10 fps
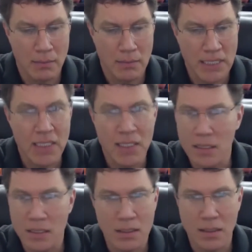this
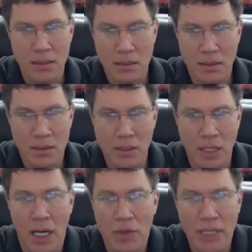is
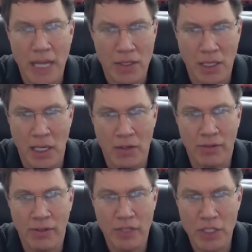$100,000,
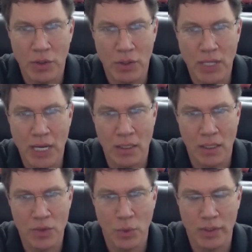$150,000,
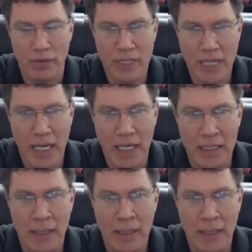$200,000 worth of debt